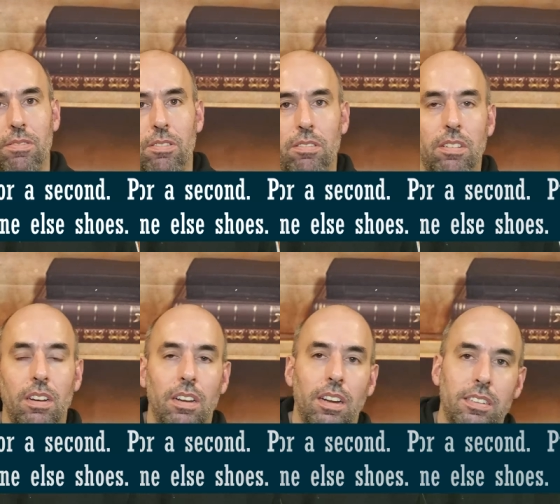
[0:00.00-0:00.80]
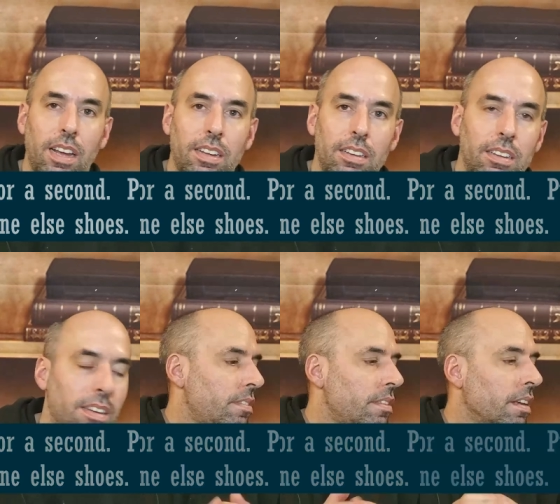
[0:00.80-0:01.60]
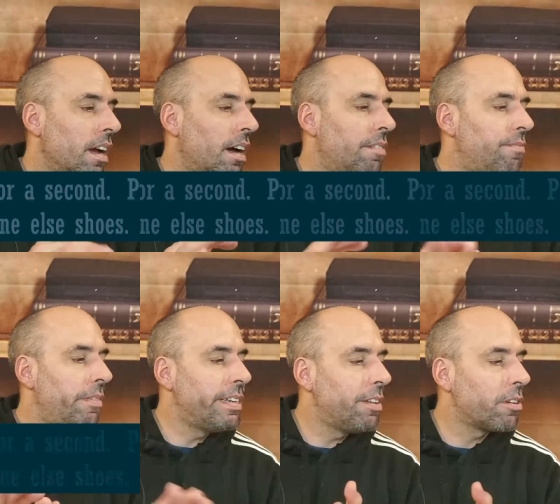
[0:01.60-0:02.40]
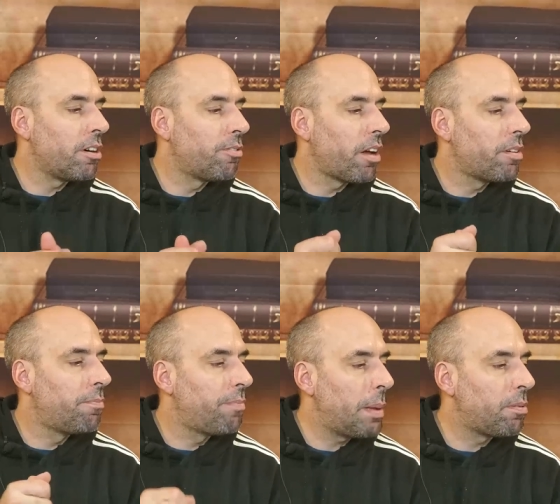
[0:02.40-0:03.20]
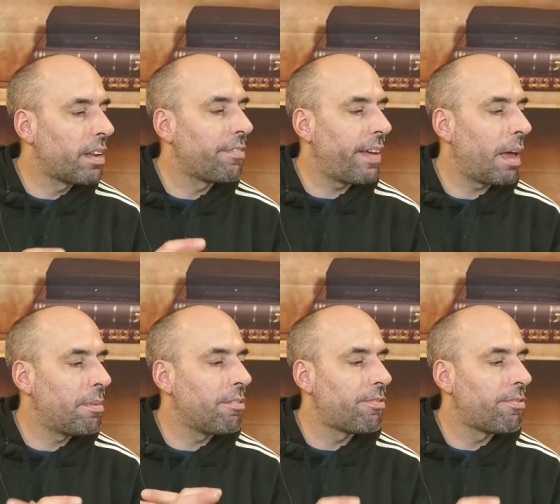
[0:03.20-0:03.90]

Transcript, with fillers: for a second. Uh, very difficult for other people, like family or